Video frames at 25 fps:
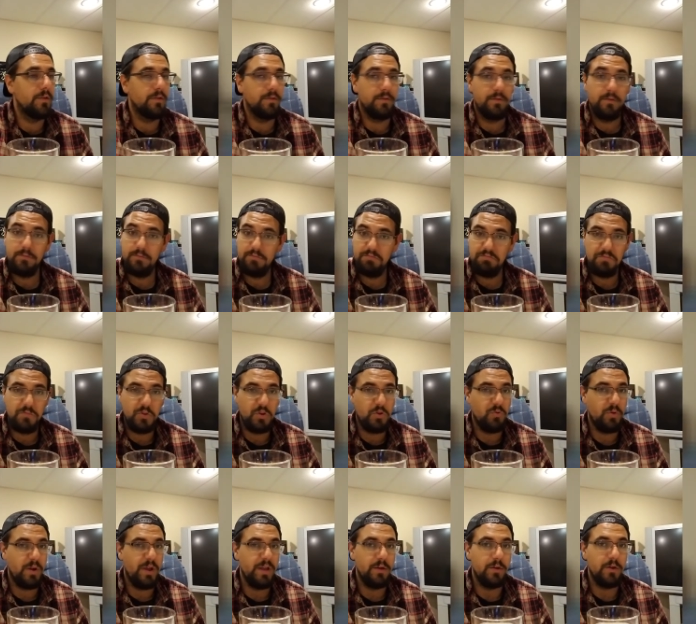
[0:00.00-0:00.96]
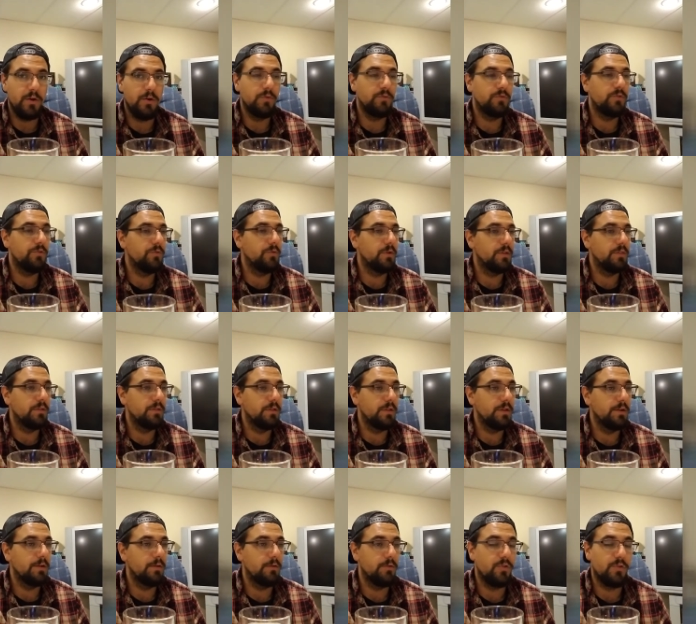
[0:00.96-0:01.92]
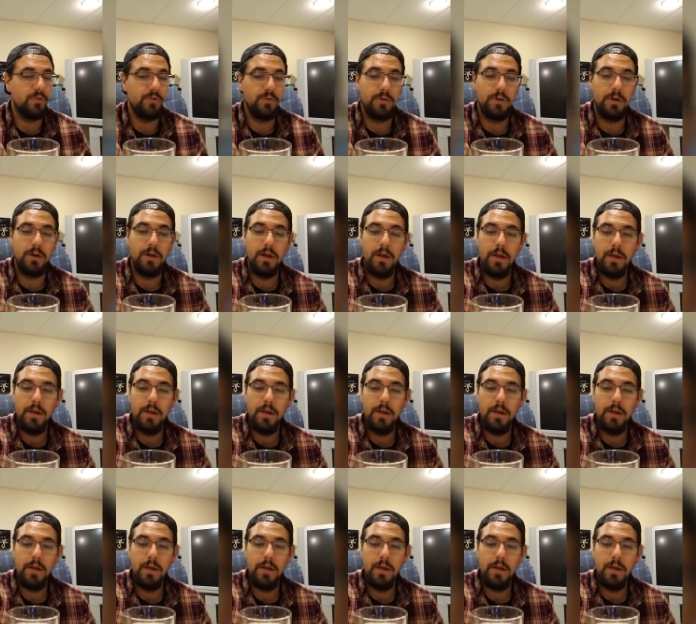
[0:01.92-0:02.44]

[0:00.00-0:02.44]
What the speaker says: A great go-to at the liquor store.